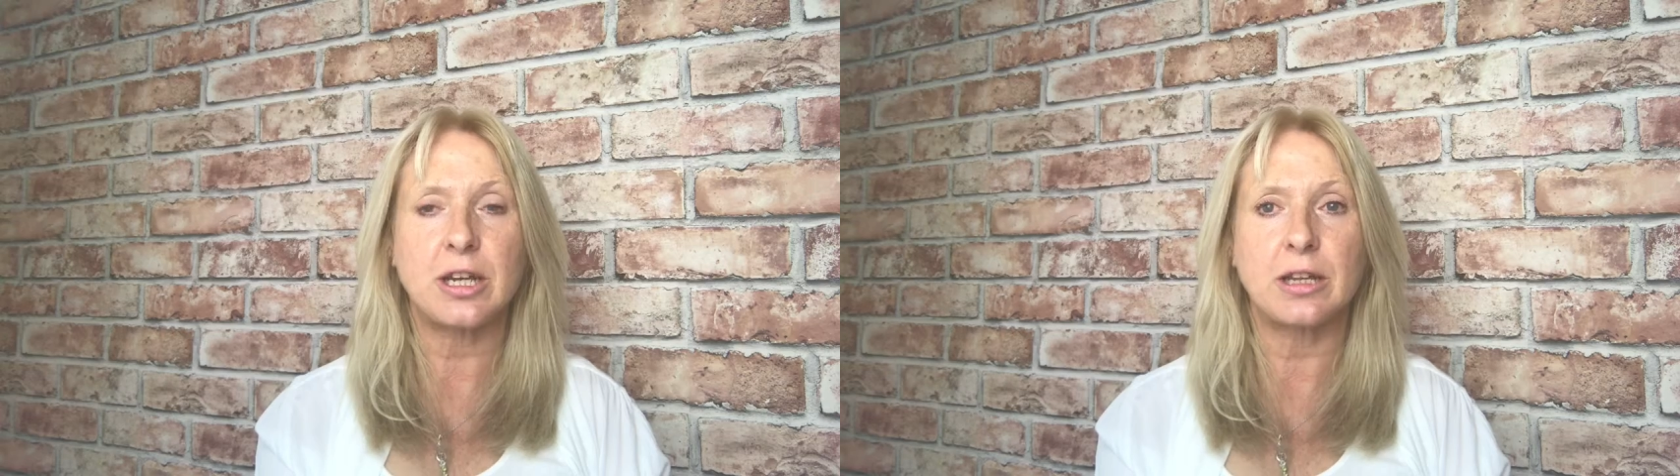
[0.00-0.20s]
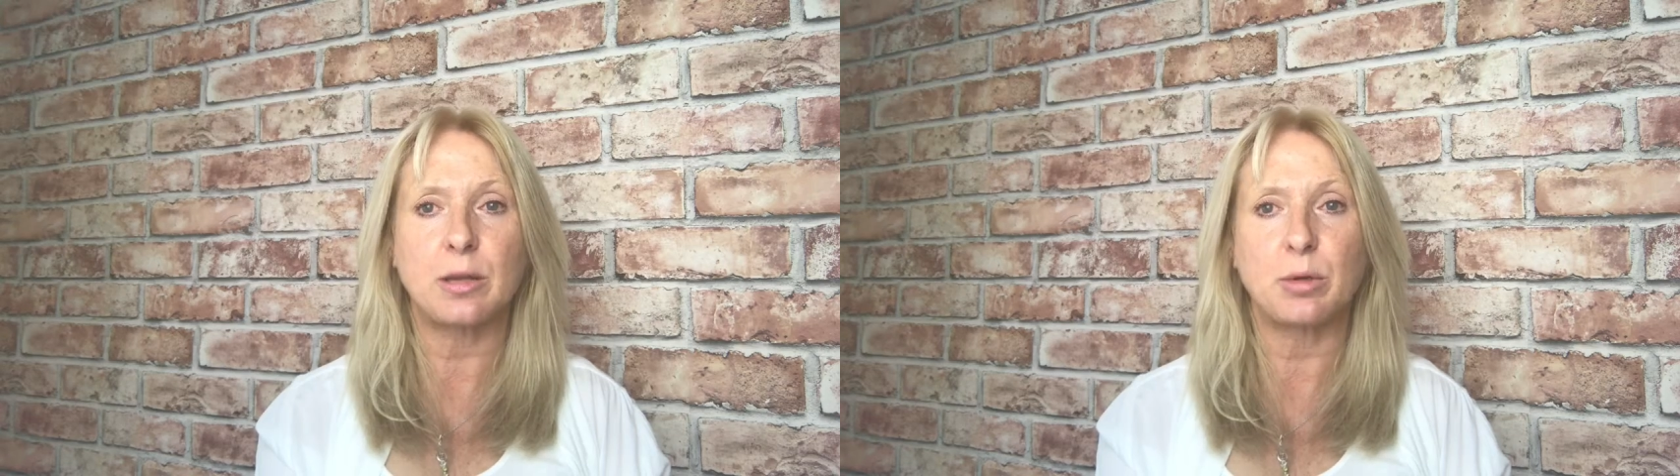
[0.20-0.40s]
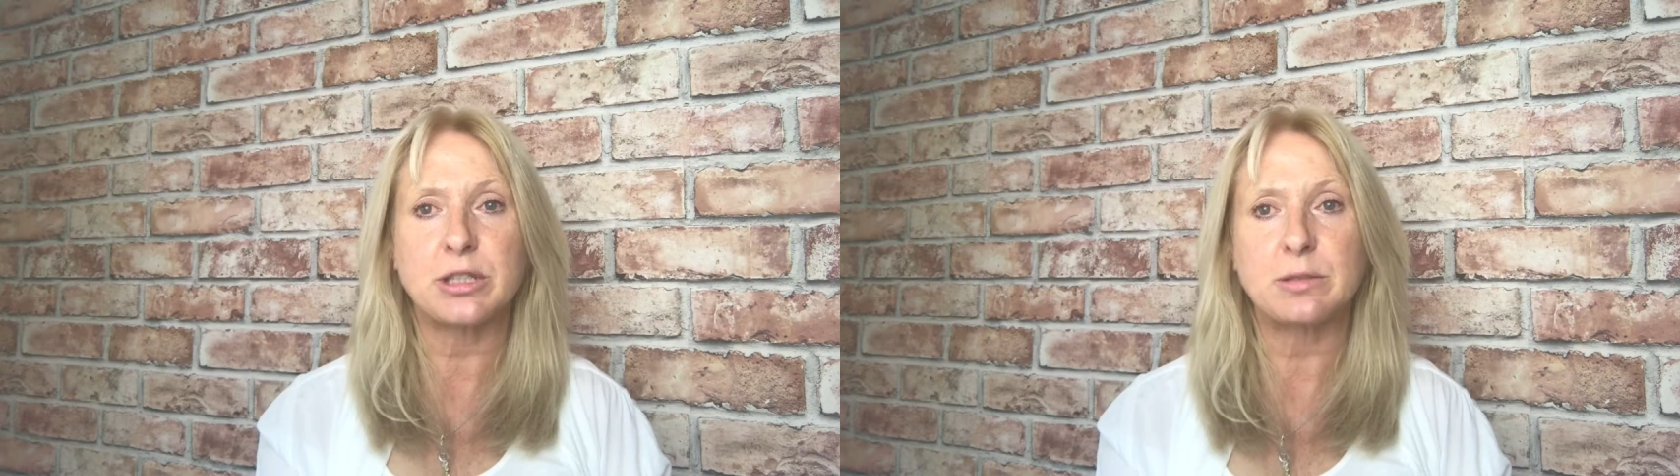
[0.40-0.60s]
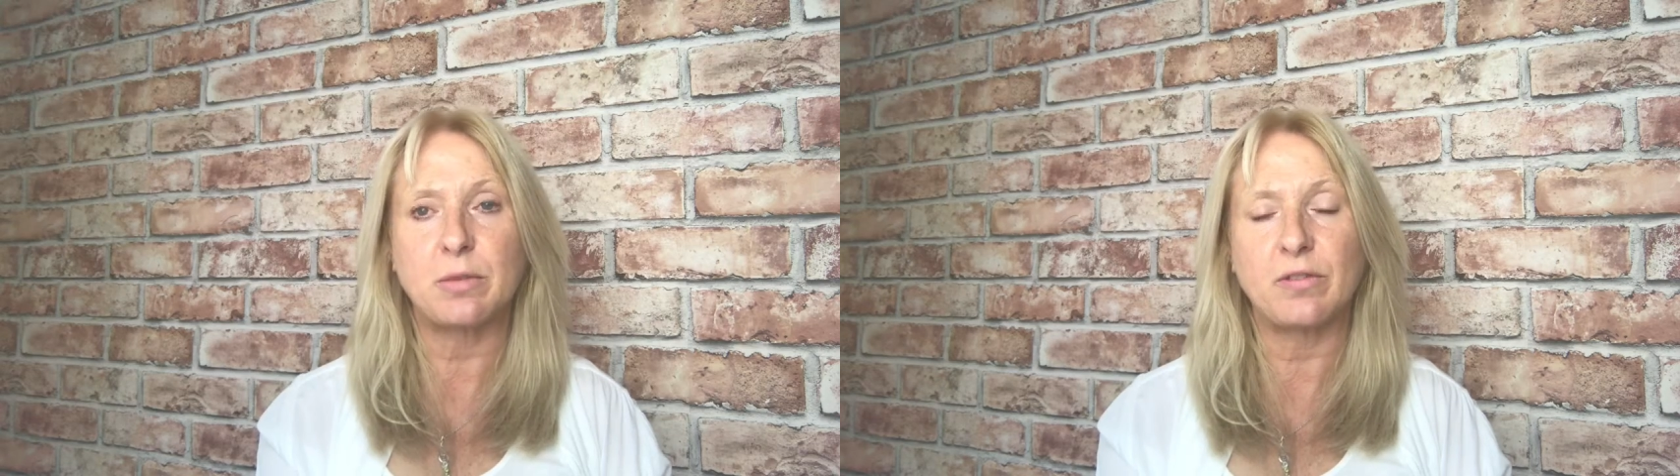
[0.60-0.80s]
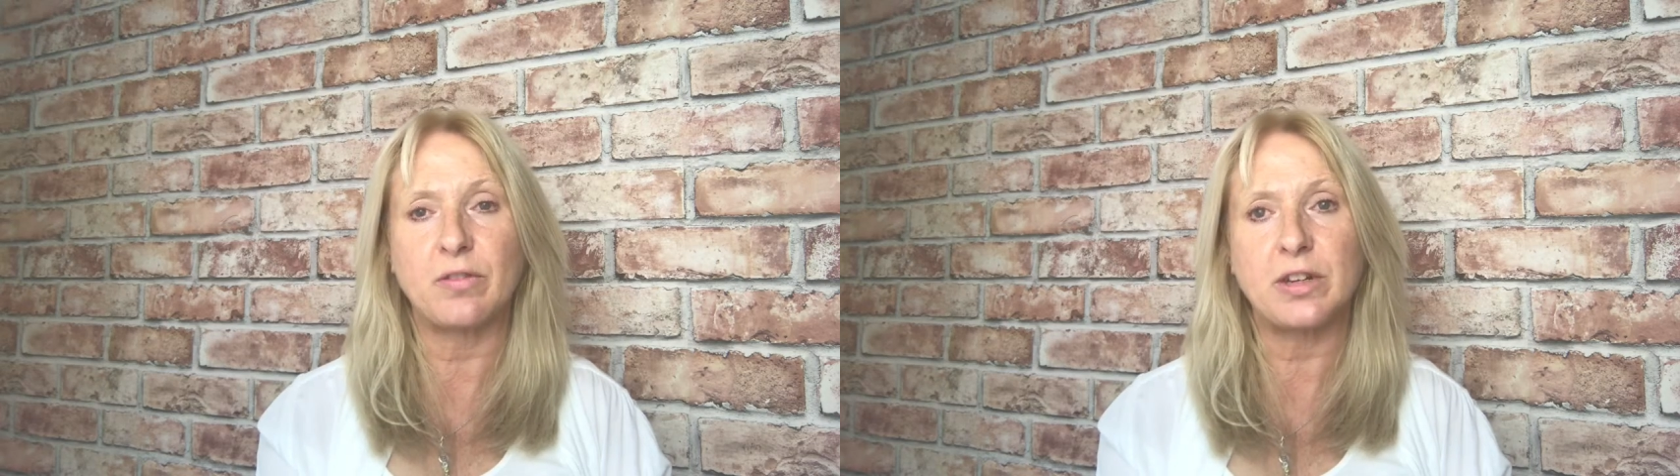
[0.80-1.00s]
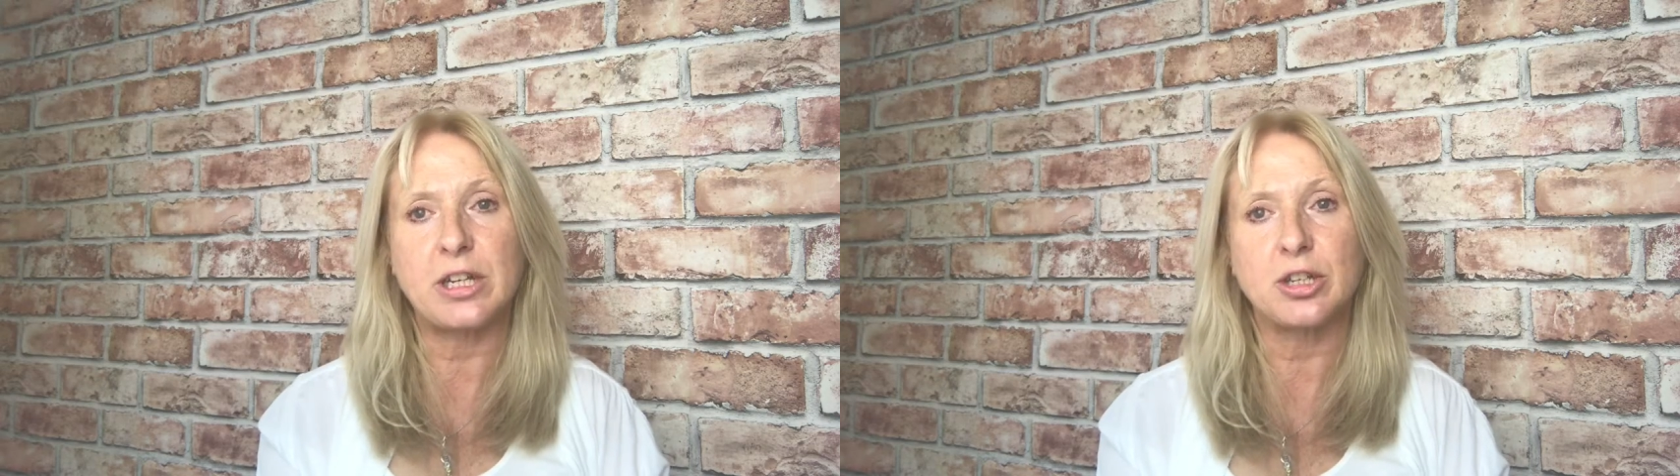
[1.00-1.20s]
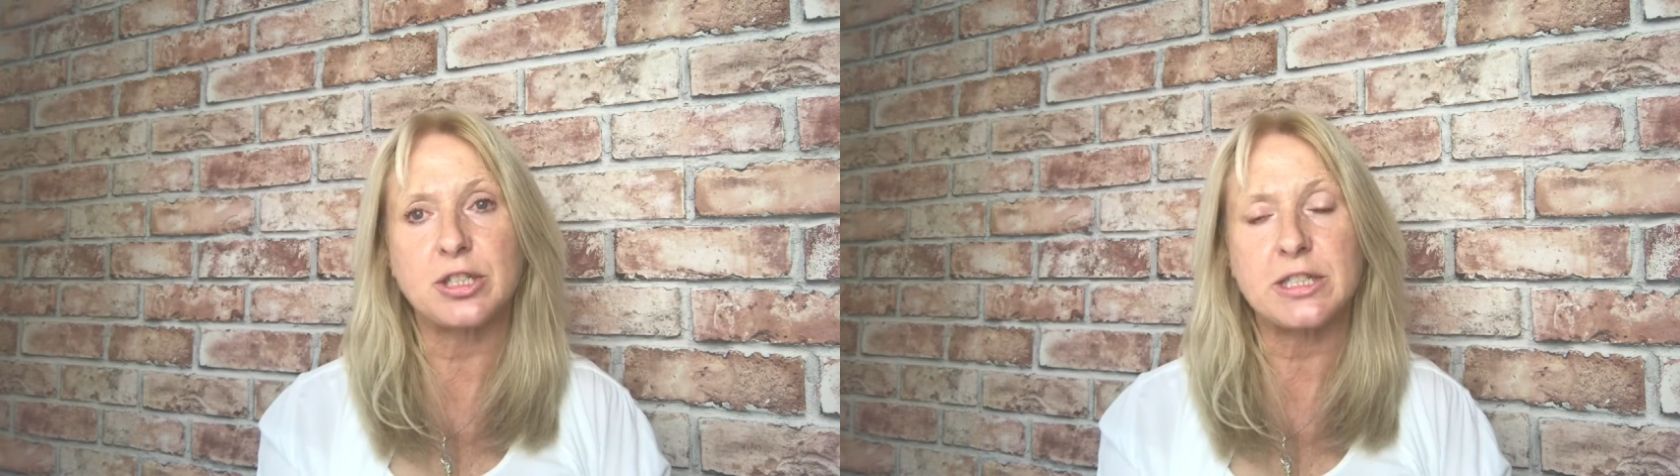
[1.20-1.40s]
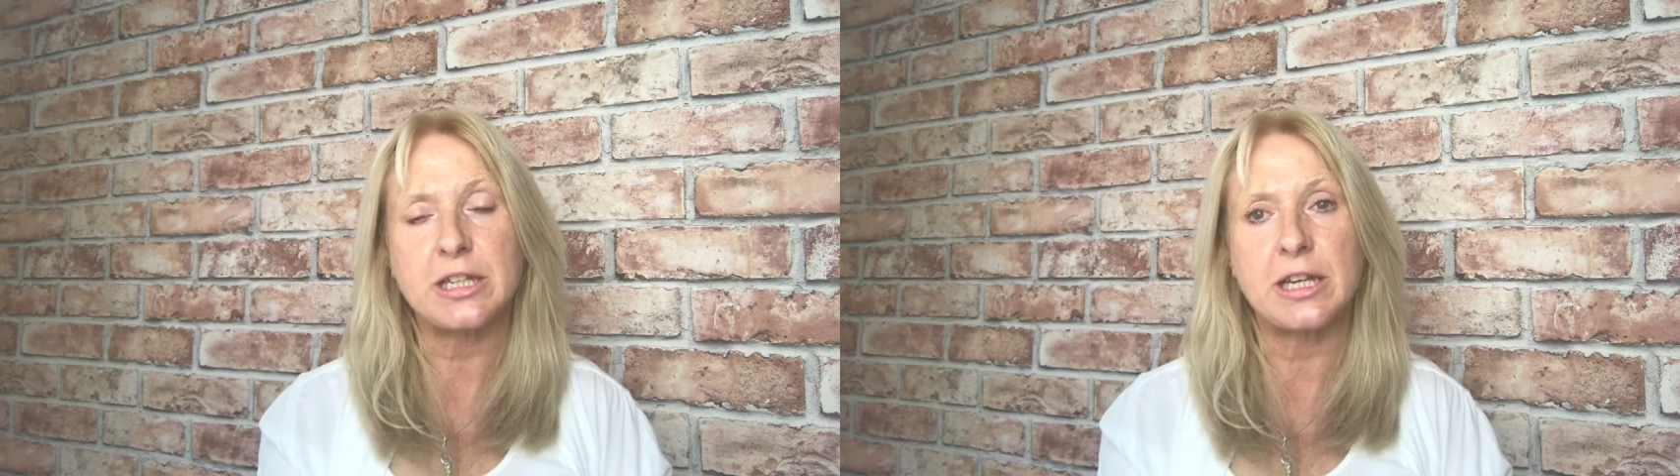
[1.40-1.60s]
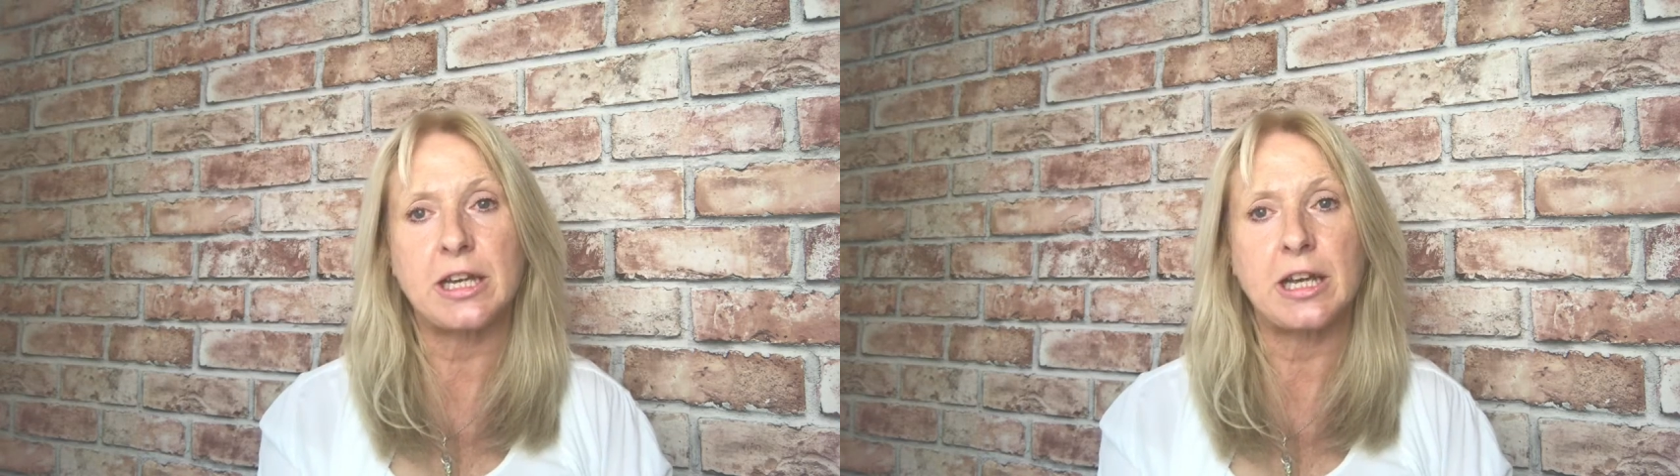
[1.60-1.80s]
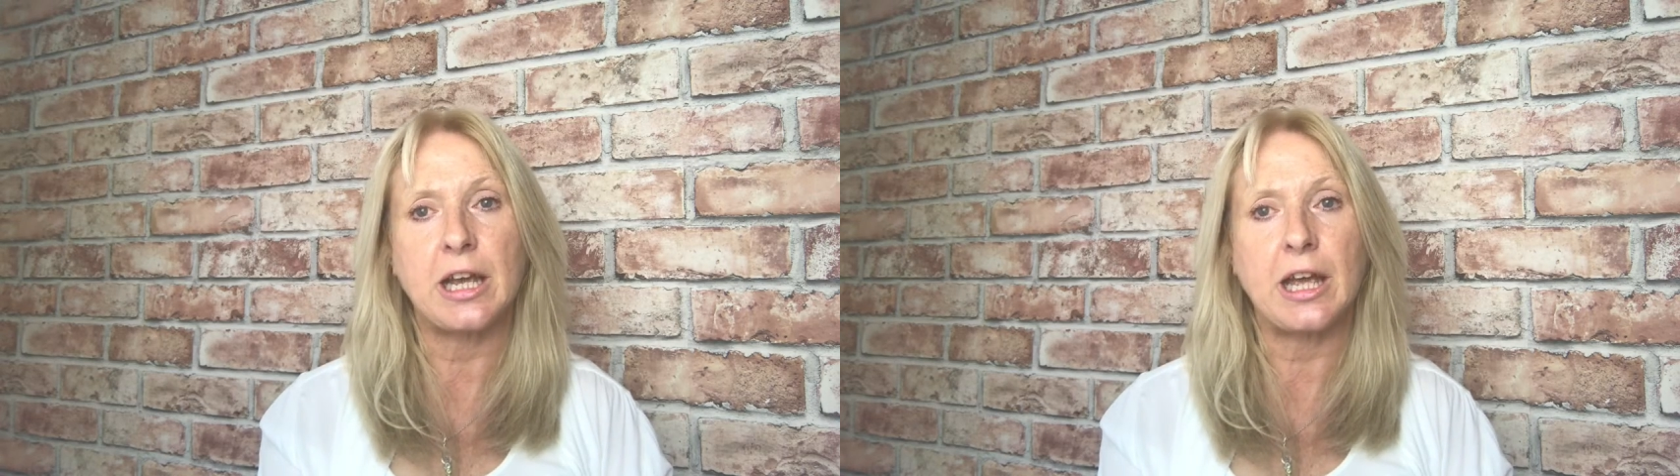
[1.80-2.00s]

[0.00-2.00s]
at the bottom of the video today